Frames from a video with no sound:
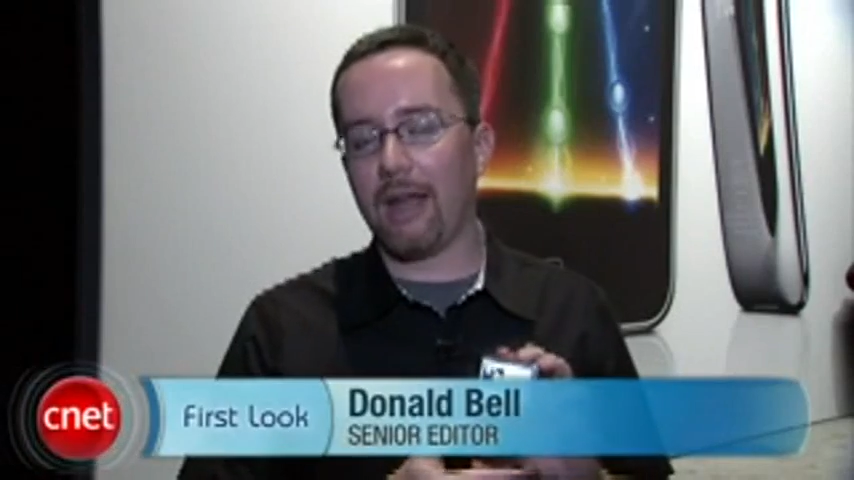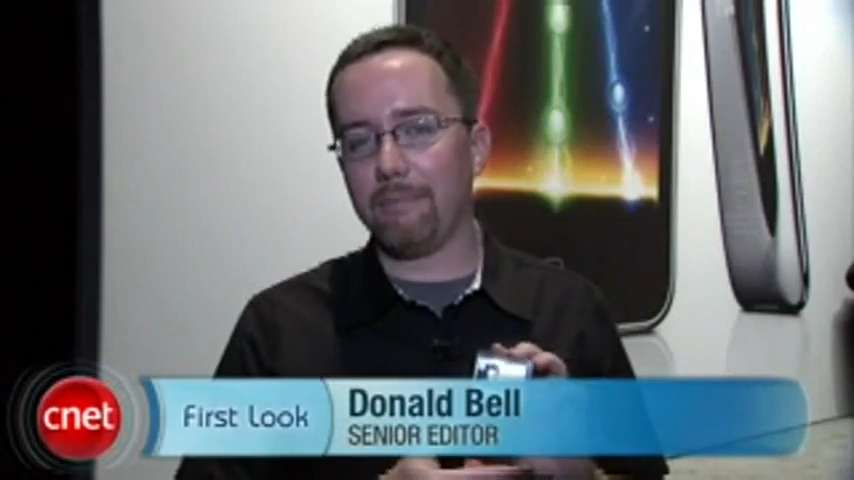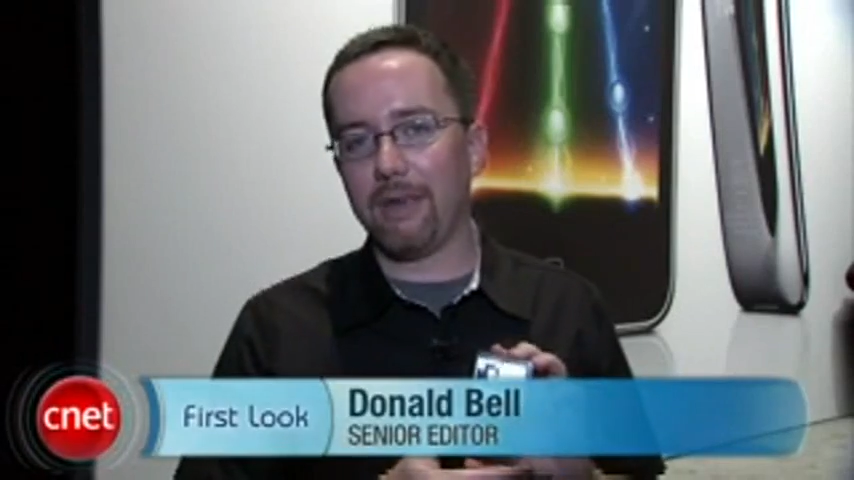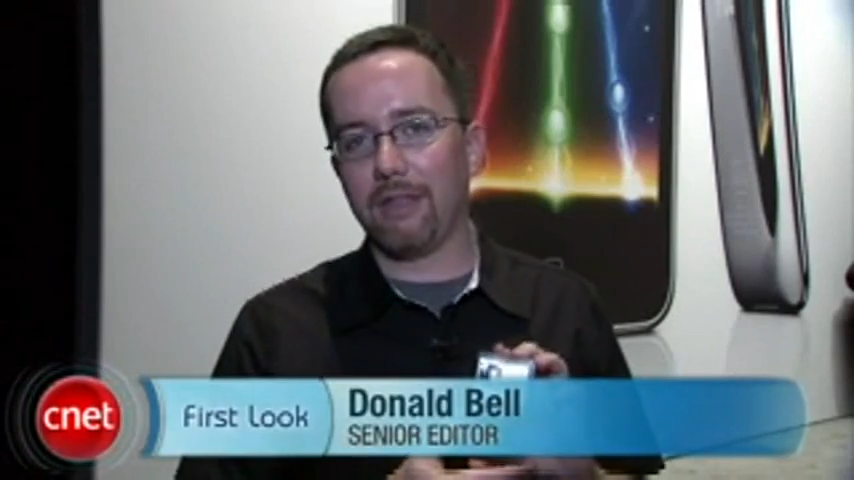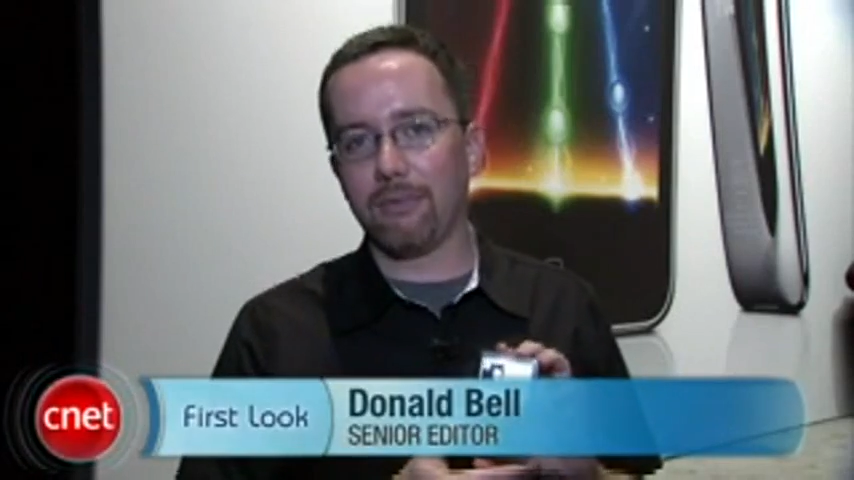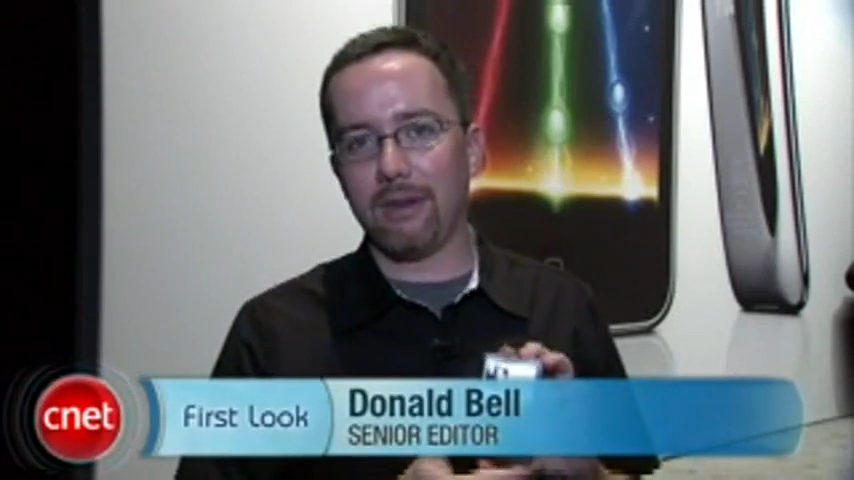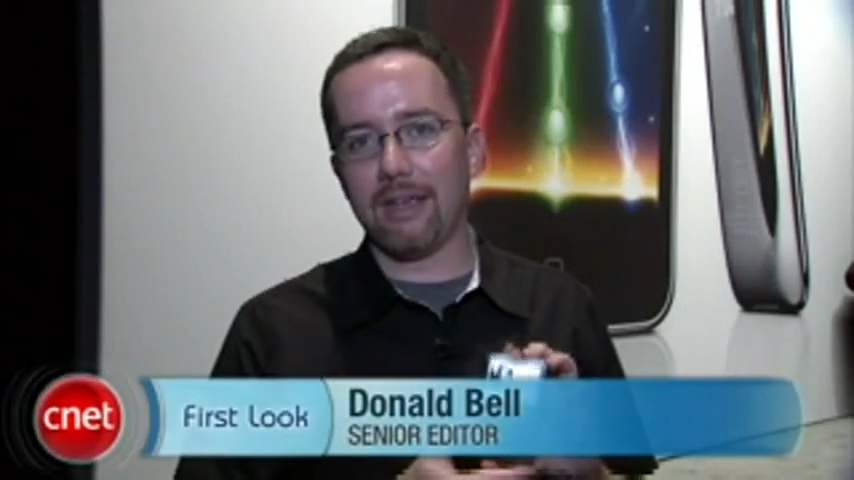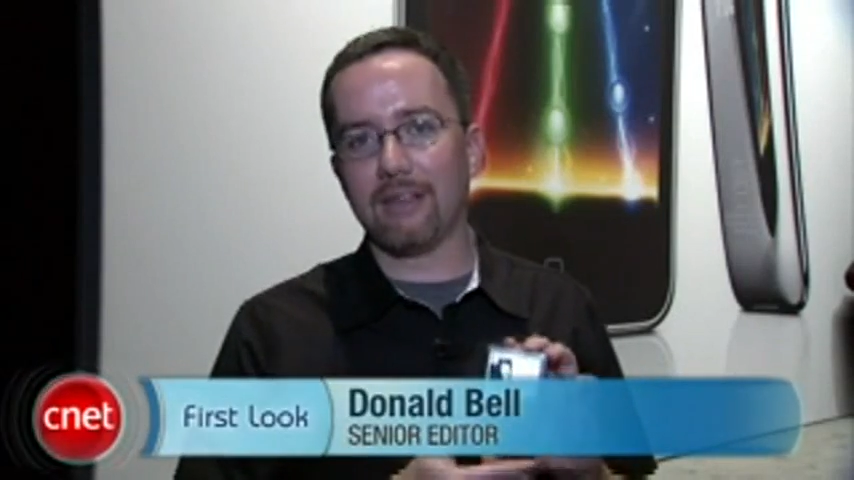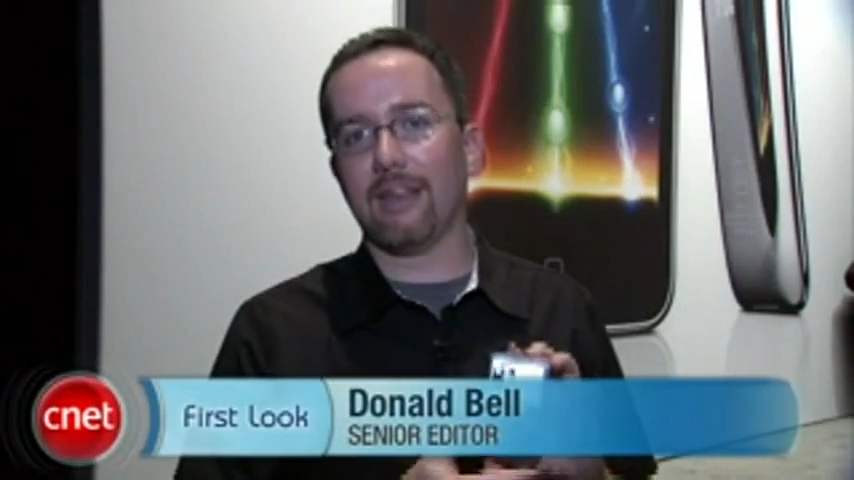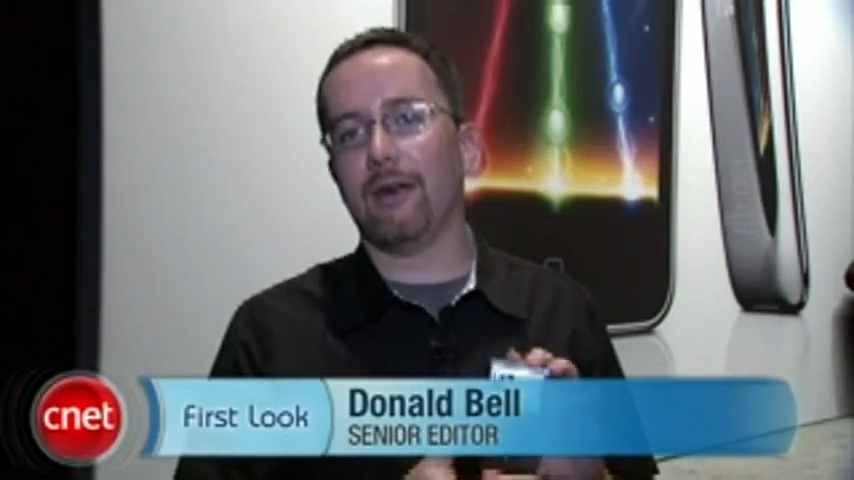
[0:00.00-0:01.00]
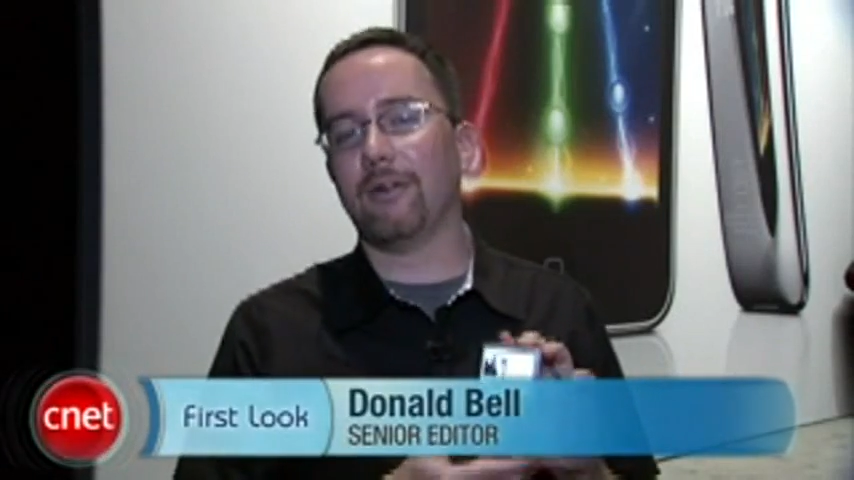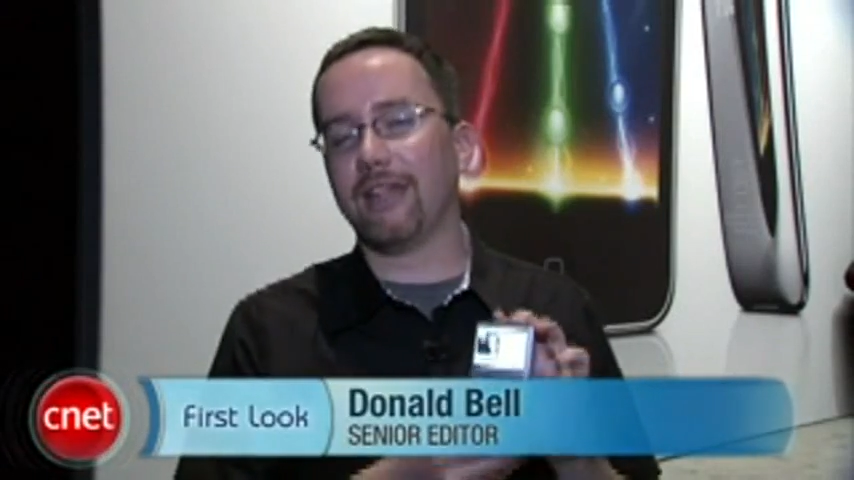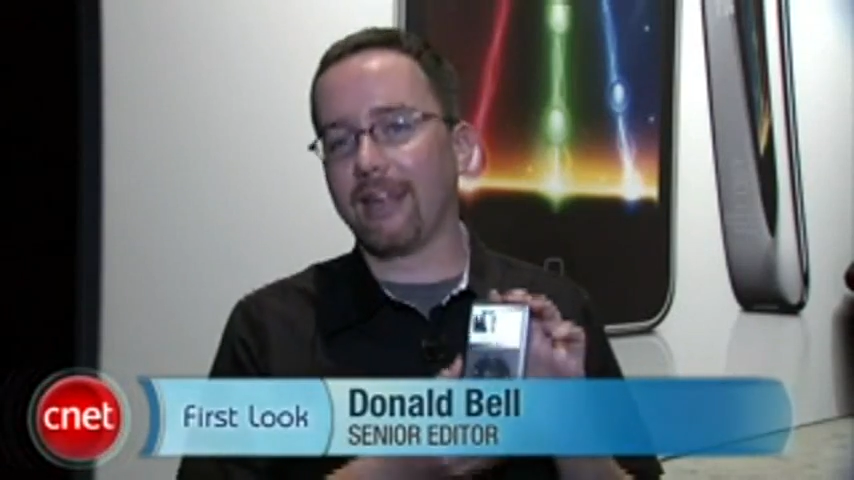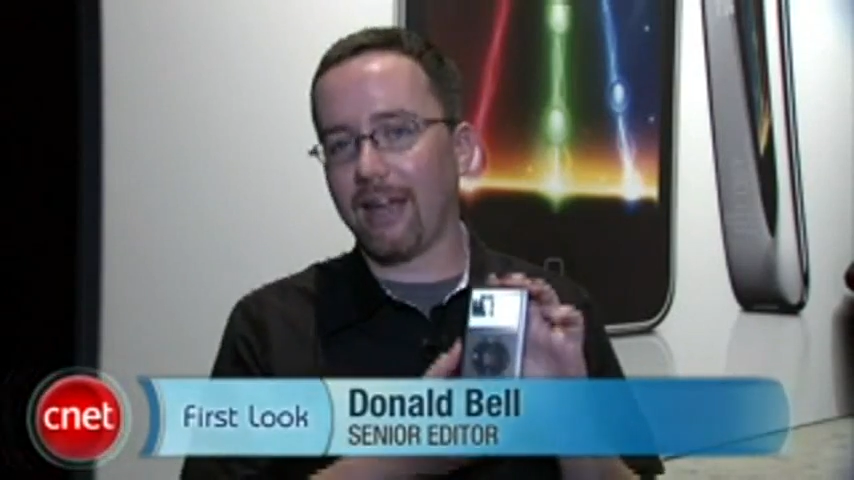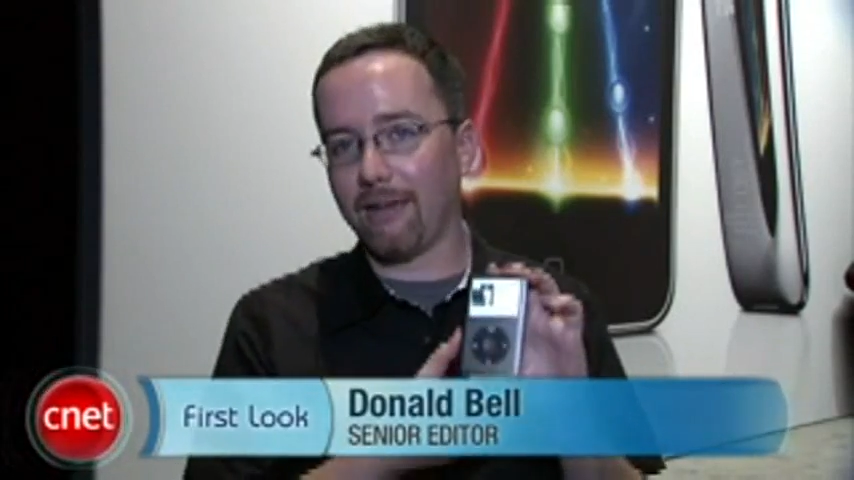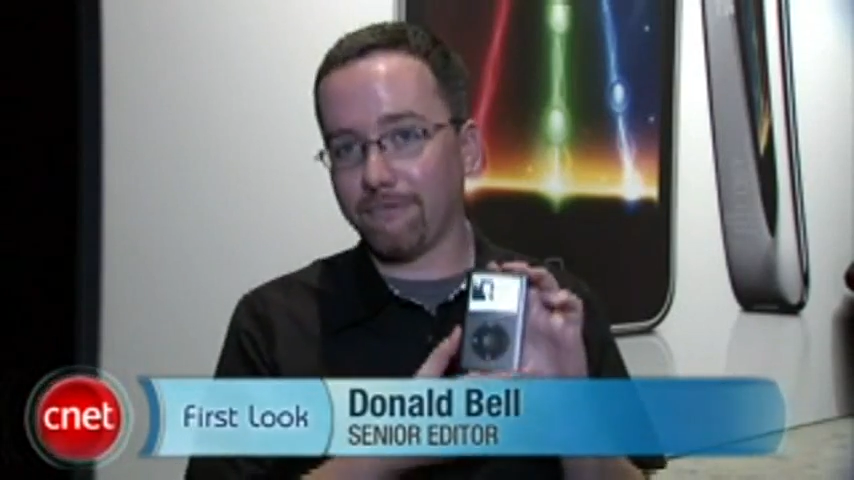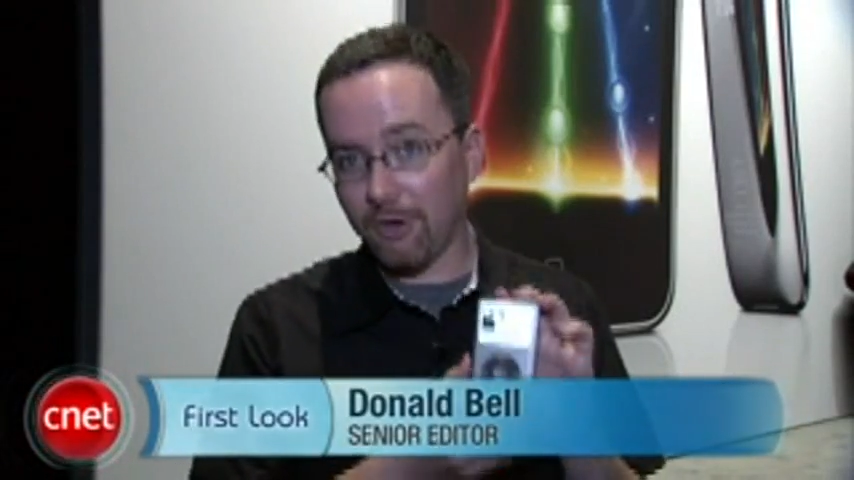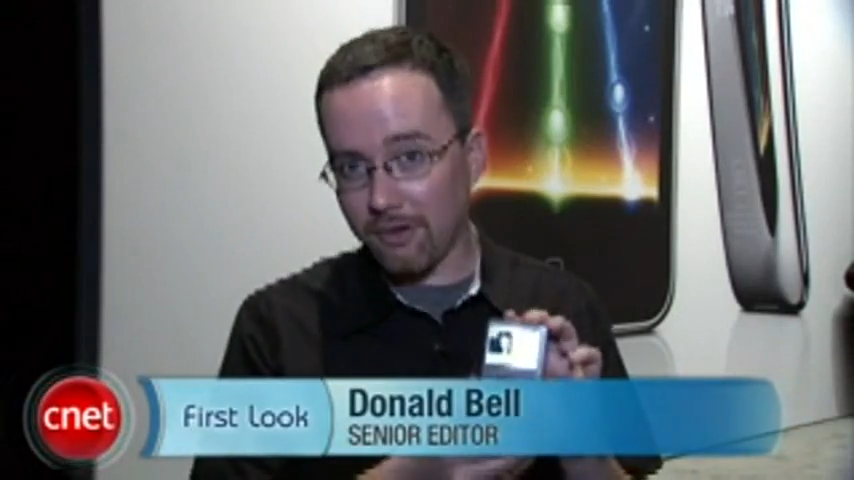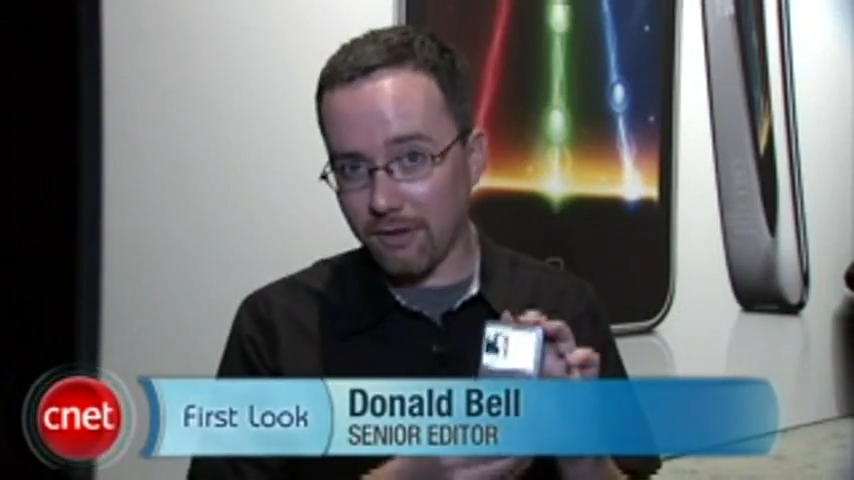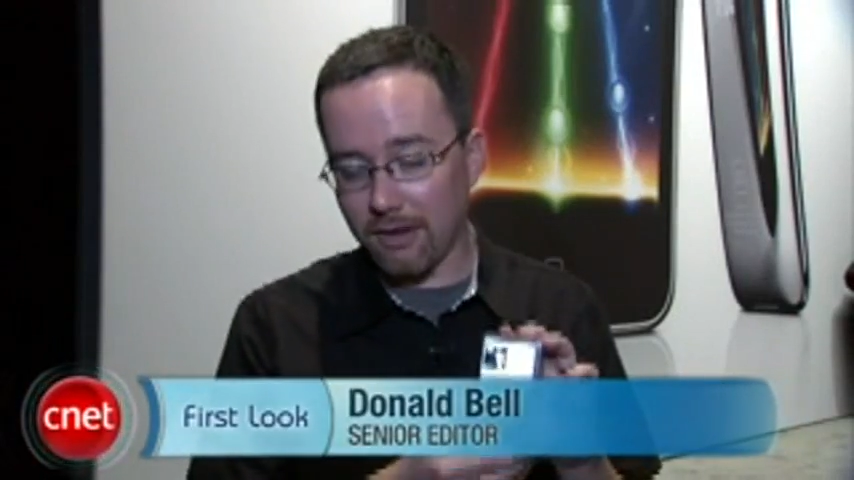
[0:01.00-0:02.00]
and MP3, and today we're taking a first